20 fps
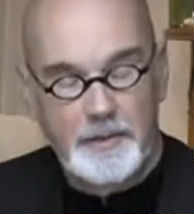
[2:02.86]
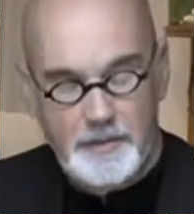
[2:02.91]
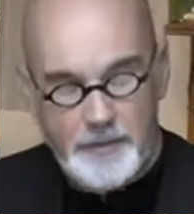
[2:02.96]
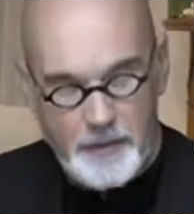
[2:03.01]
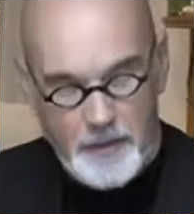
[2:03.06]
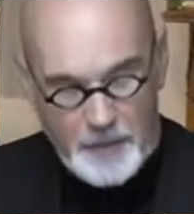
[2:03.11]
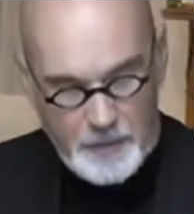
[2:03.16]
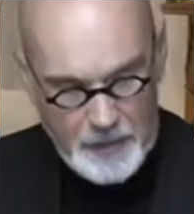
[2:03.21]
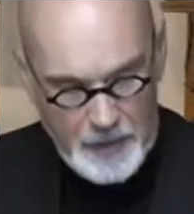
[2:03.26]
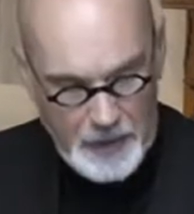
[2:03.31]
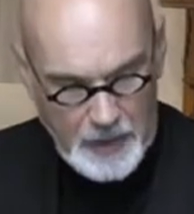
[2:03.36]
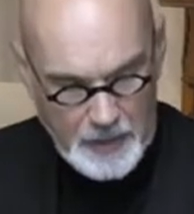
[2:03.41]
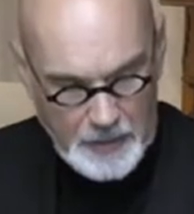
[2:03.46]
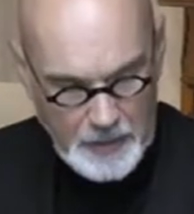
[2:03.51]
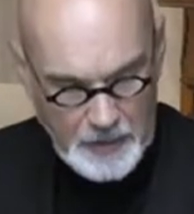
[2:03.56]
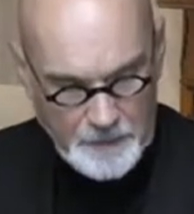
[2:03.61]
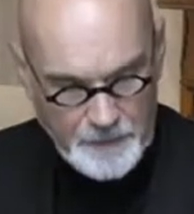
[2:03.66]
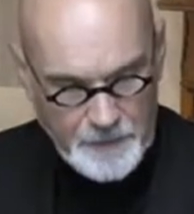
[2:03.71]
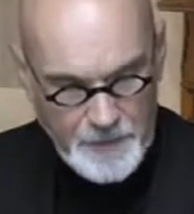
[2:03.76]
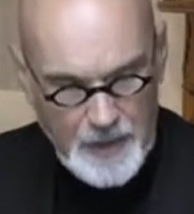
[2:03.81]
for the
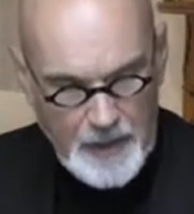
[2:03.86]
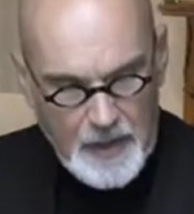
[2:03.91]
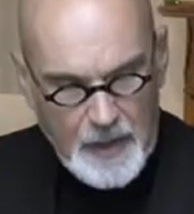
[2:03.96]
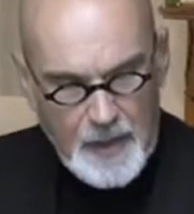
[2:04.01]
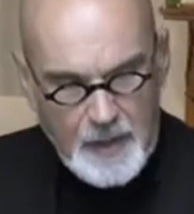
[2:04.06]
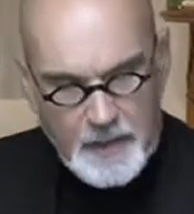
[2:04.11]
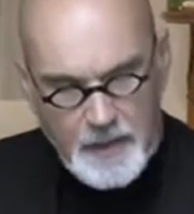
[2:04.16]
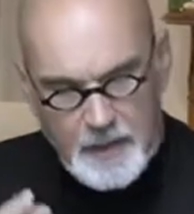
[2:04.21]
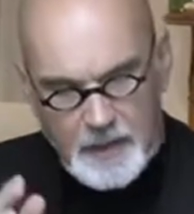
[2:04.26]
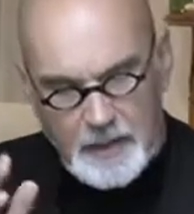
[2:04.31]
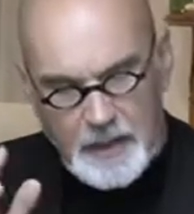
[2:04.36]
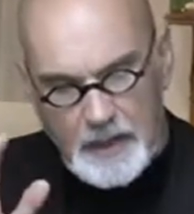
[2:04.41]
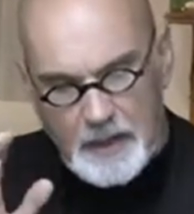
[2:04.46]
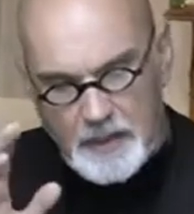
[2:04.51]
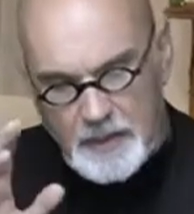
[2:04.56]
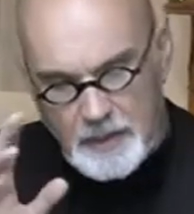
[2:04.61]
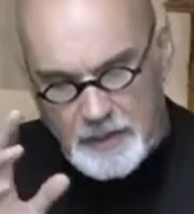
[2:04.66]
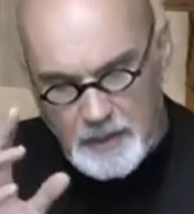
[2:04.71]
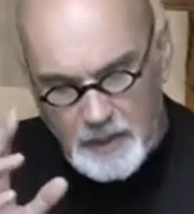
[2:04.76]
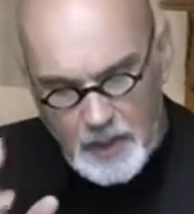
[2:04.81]
body. Then in
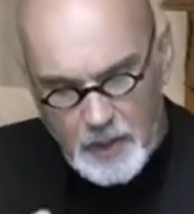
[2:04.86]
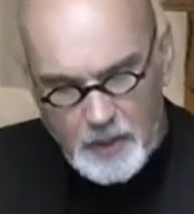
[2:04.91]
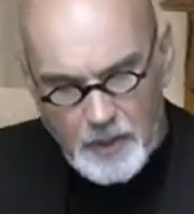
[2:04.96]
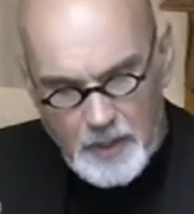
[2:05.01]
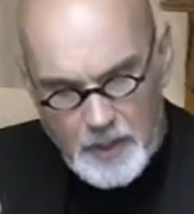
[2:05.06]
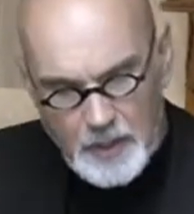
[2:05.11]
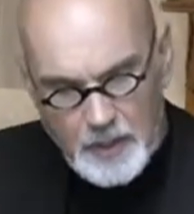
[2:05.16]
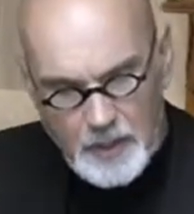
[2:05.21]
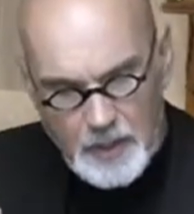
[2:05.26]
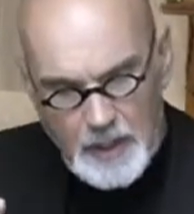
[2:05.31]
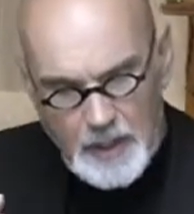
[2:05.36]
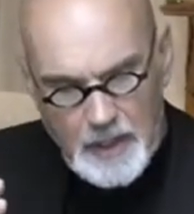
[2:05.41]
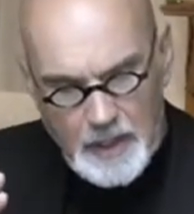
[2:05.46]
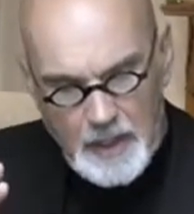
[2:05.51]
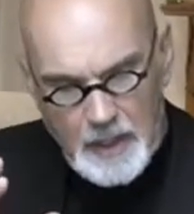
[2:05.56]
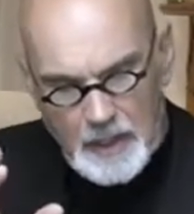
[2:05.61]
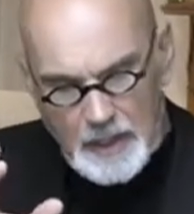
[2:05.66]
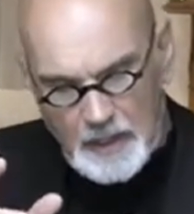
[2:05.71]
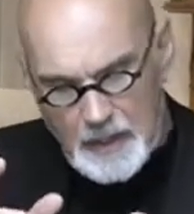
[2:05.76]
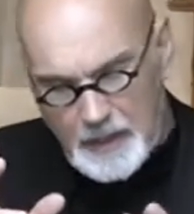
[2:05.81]
the lower
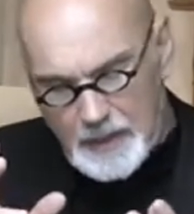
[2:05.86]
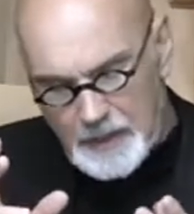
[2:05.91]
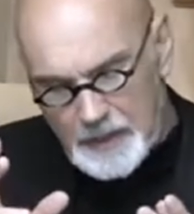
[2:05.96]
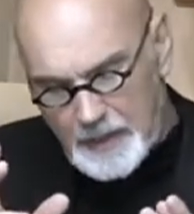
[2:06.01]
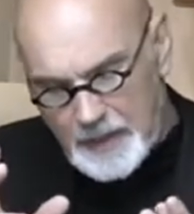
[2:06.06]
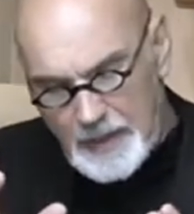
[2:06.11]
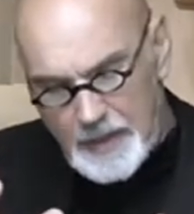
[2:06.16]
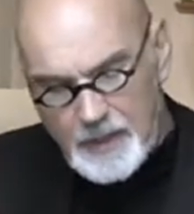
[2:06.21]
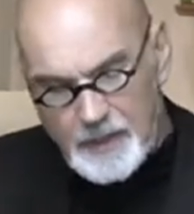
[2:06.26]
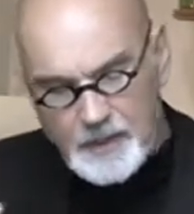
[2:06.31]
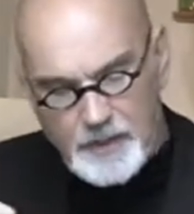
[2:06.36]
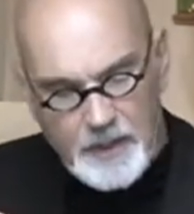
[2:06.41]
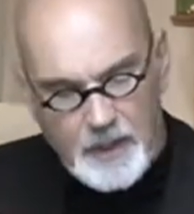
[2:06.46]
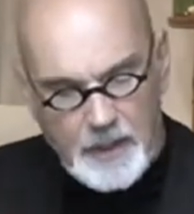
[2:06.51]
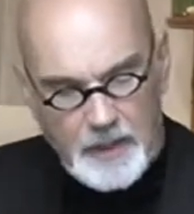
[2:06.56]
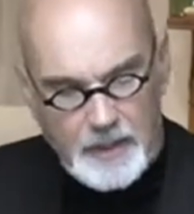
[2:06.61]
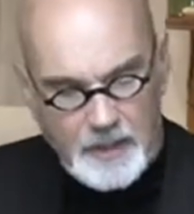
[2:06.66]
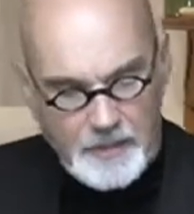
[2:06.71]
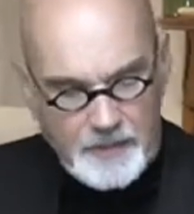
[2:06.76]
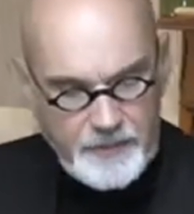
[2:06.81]
end
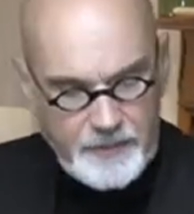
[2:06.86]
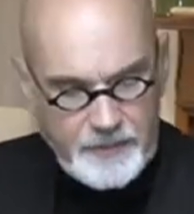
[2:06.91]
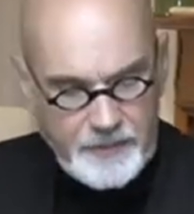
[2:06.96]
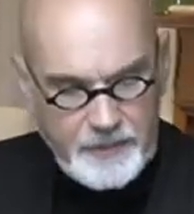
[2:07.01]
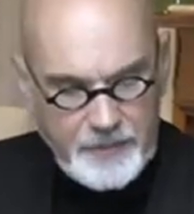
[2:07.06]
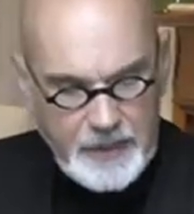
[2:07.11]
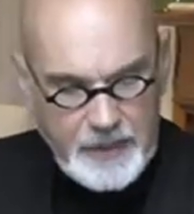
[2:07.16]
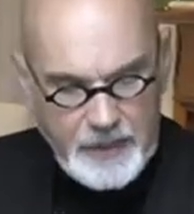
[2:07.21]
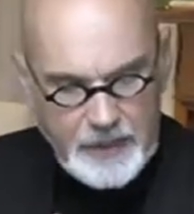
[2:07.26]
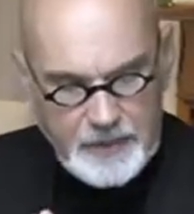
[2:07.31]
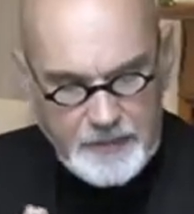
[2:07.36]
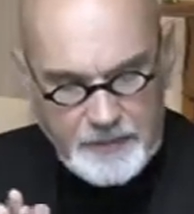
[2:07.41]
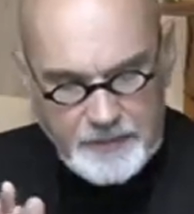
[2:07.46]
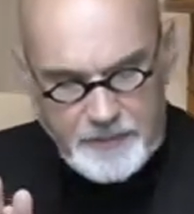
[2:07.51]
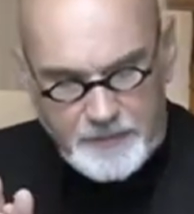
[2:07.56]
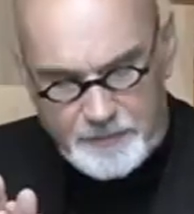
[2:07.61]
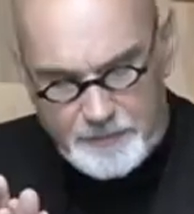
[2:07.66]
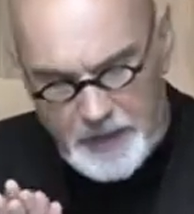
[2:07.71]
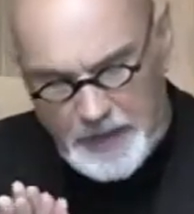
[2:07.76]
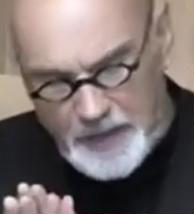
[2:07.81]
of
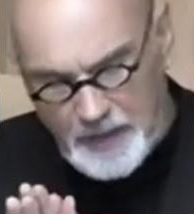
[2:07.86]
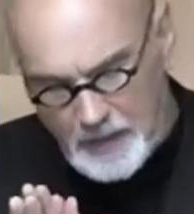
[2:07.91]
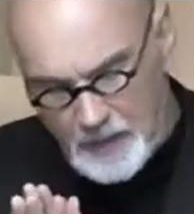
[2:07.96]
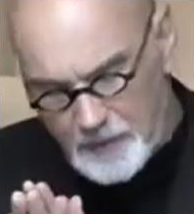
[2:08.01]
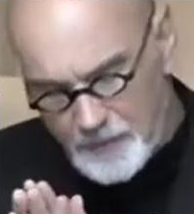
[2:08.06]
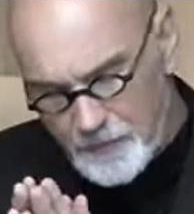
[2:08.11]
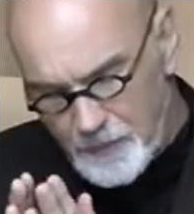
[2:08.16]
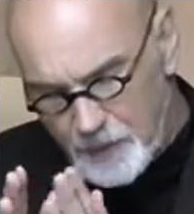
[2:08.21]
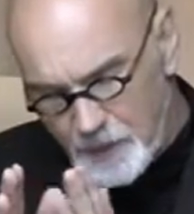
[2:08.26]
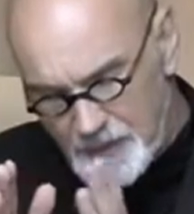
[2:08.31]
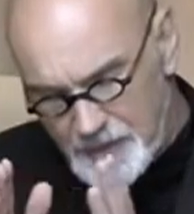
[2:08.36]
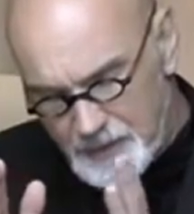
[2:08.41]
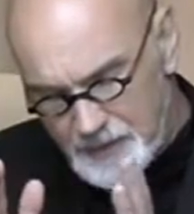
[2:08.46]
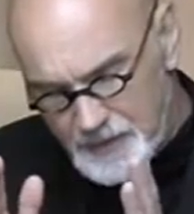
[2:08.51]
beta, which